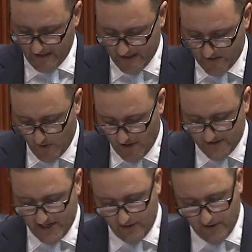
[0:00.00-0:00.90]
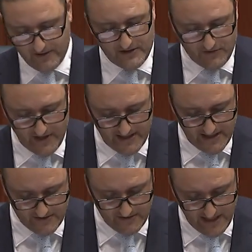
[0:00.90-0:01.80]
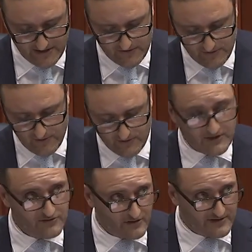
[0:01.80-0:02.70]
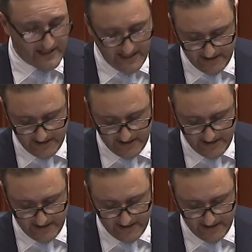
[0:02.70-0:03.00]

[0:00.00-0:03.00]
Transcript: as well as our own Australian ast- astronaut, Doctor